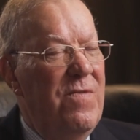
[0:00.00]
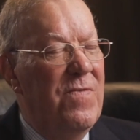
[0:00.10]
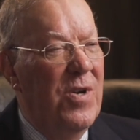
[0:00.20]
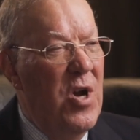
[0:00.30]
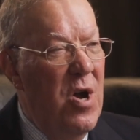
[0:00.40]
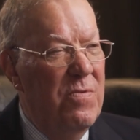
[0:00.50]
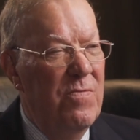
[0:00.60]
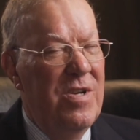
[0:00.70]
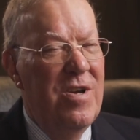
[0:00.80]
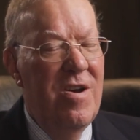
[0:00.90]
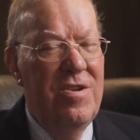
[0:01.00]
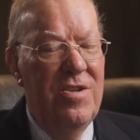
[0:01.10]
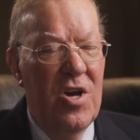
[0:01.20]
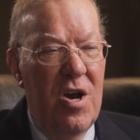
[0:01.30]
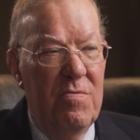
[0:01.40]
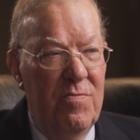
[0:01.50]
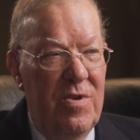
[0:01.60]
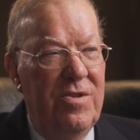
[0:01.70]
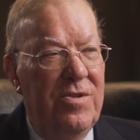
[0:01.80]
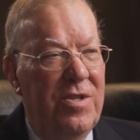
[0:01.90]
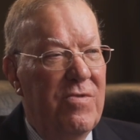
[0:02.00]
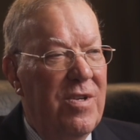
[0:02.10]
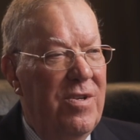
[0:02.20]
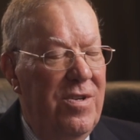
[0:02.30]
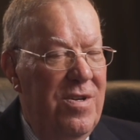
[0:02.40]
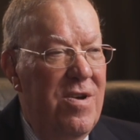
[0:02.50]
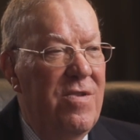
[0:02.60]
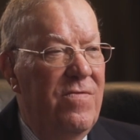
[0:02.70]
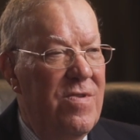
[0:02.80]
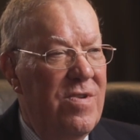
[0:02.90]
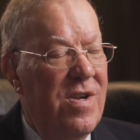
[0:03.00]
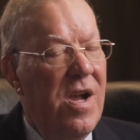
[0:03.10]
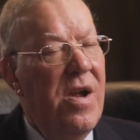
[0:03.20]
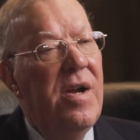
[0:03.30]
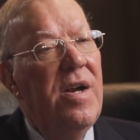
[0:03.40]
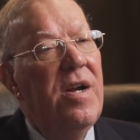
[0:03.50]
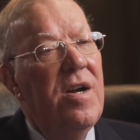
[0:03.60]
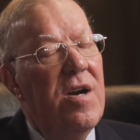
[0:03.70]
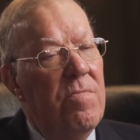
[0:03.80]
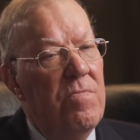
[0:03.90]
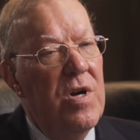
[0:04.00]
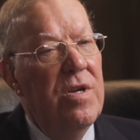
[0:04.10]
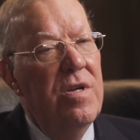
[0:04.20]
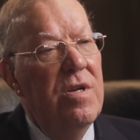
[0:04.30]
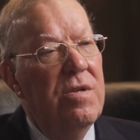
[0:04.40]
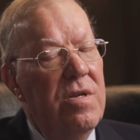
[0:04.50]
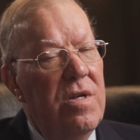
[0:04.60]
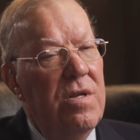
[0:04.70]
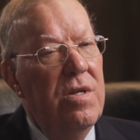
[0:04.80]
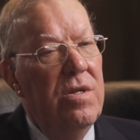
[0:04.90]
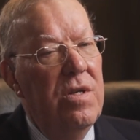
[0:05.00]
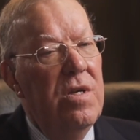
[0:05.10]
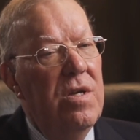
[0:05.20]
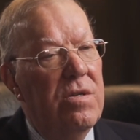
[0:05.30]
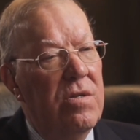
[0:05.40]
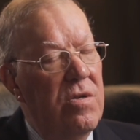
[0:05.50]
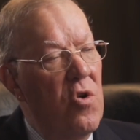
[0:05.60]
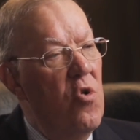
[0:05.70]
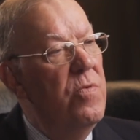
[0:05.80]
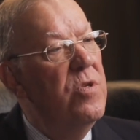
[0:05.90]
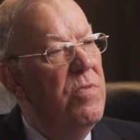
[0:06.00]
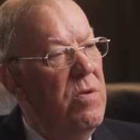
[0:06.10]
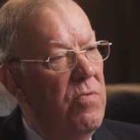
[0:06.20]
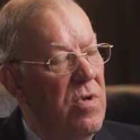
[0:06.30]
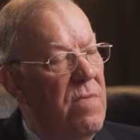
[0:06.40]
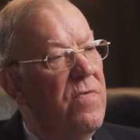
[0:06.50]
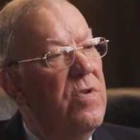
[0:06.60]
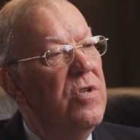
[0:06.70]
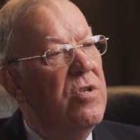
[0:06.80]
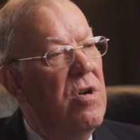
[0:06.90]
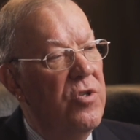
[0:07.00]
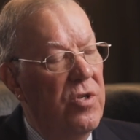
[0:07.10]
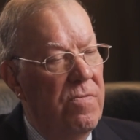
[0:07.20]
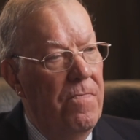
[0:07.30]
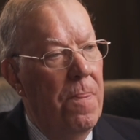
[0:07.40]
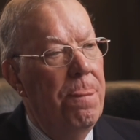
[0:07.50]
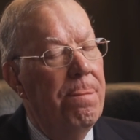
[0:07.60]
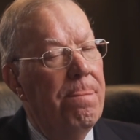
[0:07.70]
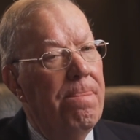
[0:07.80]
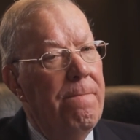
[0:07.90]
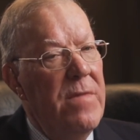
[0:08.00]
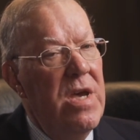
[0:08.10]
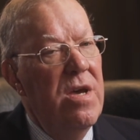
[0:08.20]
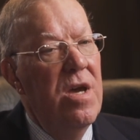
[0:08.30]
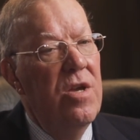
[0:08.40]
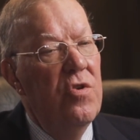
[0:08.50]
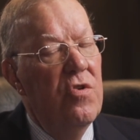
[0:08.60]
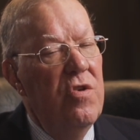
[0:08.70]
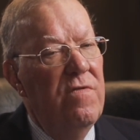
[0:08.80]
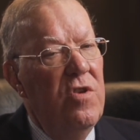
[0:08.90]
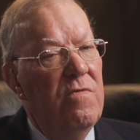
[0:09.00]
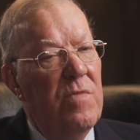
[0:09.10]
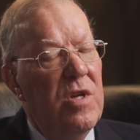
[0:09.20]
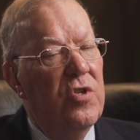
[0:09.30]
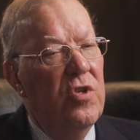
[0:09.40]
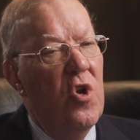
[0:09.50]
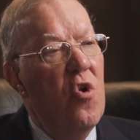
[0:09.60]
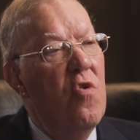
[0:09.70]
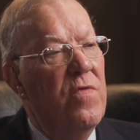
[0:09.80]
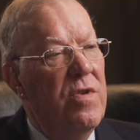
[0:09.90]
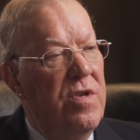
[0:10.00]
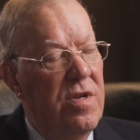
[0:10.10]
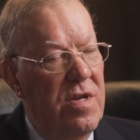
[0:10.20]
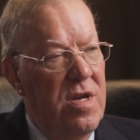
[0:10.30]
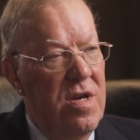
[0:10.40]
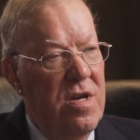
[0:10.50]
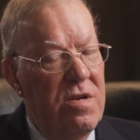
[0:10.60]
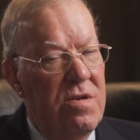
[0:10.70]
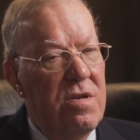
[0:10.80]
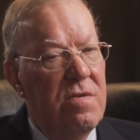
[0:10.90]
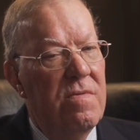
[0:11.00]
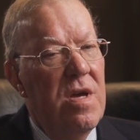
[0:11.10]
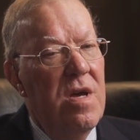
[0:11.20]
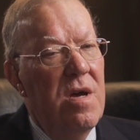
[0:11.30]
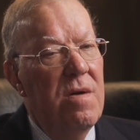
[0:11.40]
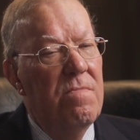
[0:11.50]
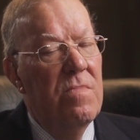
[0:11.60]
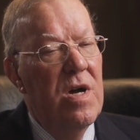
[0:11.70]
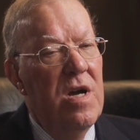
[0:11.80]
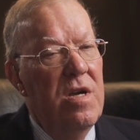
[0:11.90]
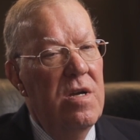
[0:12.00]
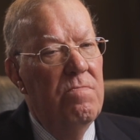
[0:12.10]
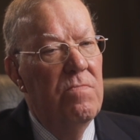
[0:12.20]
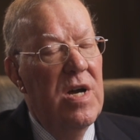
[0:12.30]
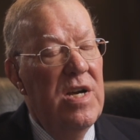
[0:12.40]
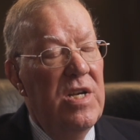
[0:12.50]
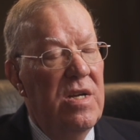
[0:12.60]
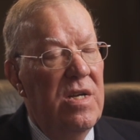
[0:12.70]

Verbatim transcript: for compliment. Now, I didn't compliment to see what I could get out of her, but it, it, it opens people up for discussion. And, you know, you, you mentioned COVID, and uh, my, my